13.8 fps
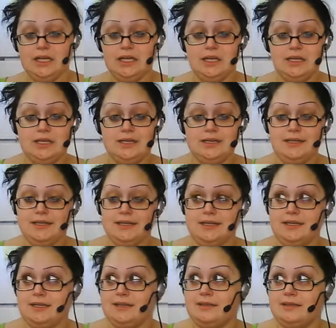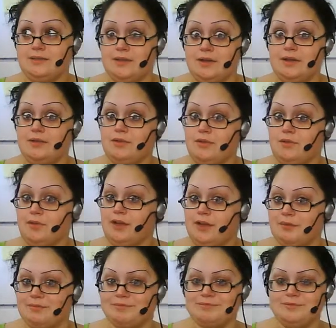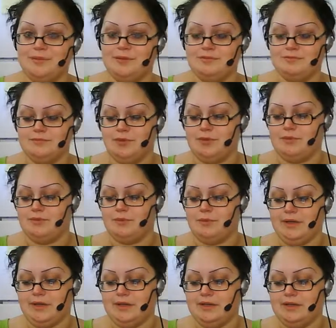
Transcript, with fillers: and it is very early morning. Well, early for me.